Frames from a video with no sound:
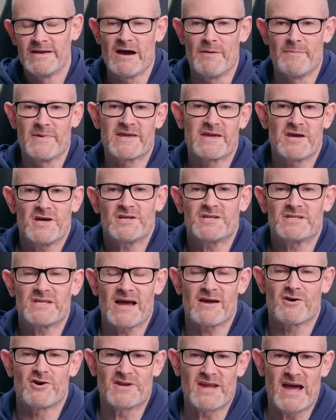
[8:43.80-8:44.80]
Now, because
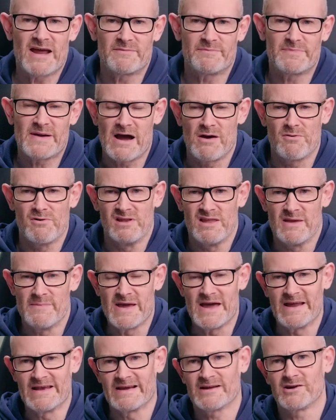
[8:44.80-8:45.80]
I could add power
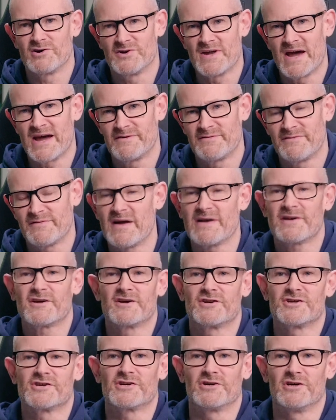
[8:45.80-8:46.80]
limit and I could add fan
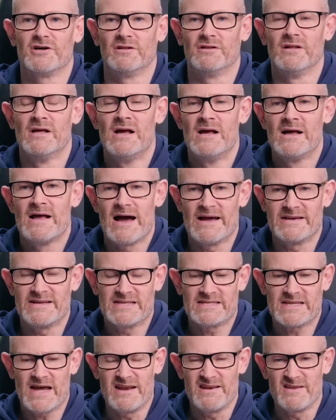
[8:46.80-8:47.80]
control, I
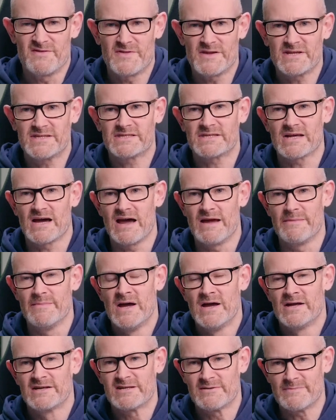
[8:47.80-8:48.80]
decided this time
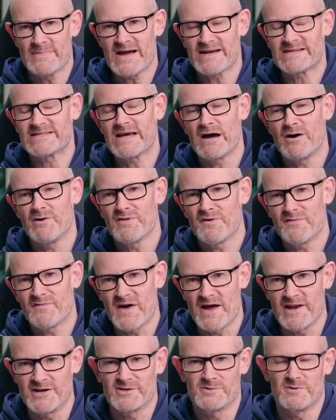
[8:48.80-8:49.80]
to max out the
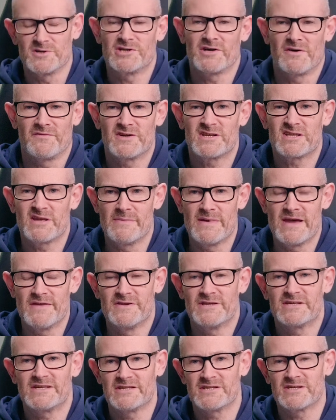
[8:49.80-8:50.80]
fans, which obviously made
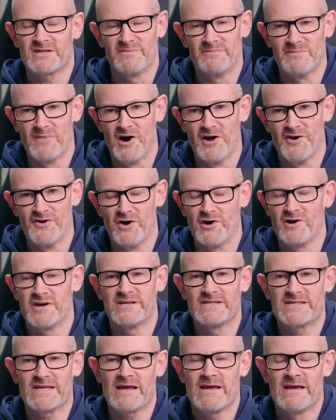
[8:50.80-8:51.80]
the system more
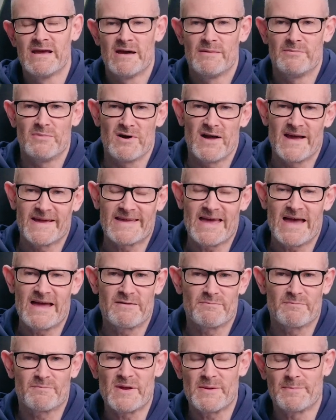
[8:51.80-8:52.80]
noisy. But
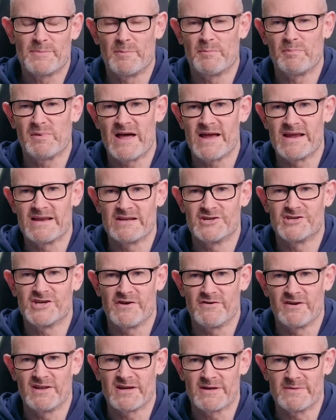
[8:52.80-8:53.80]
again, people playing are
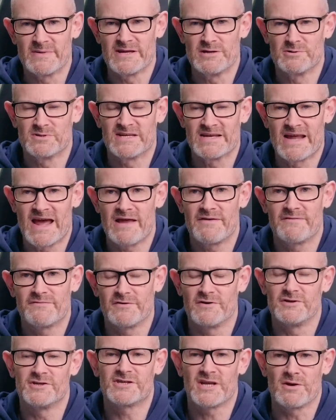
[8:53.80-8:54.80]
generally going to be using
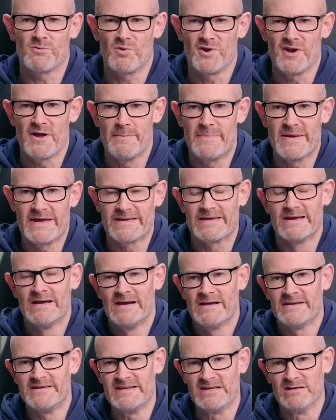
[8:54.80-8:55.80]
headphones, so it wasn't a big
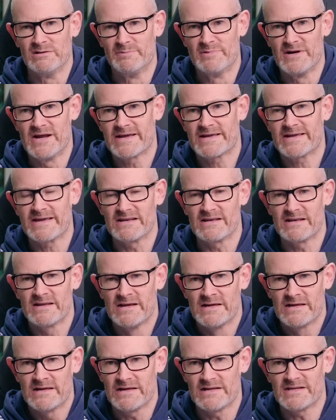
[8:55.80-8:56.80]
deal-breaking
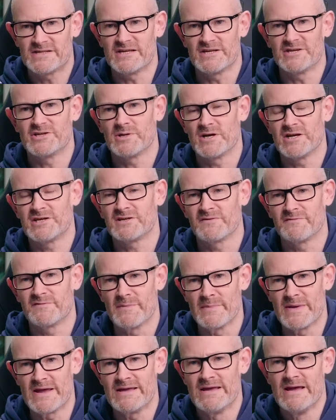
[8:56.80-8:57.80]
situation for
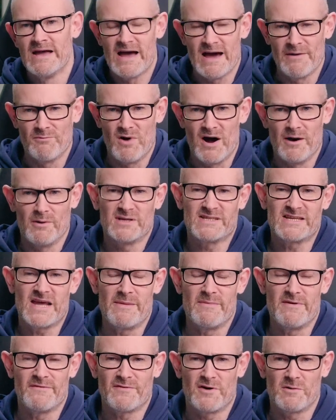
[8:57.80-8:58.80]
me. And what I was
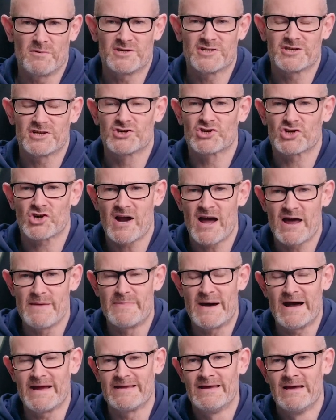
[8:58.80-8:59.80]
aiming for was to try
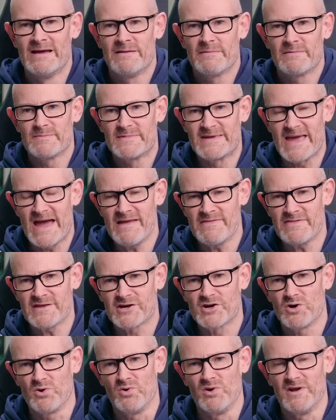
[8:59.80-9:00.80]
by getting the
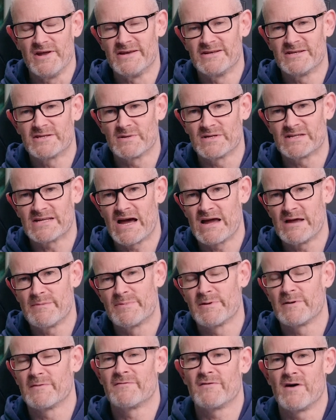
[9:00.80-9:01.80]
cooling to as high a
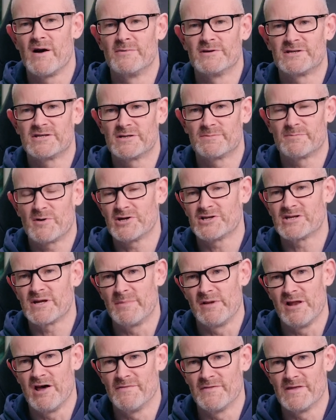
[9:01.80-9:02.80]
performance as
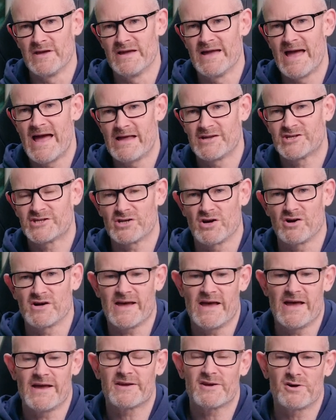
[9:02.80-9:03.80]
possible on the stock
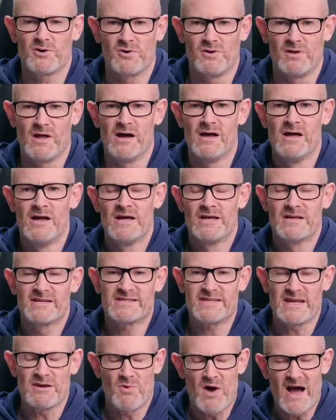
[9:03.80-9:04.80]
air cooler,
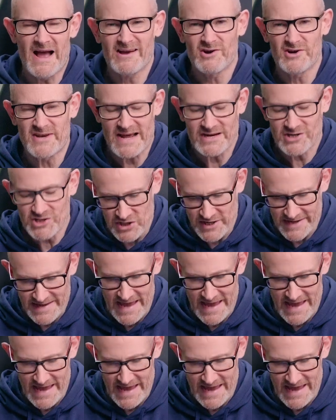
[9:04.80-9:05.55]
see what I could actually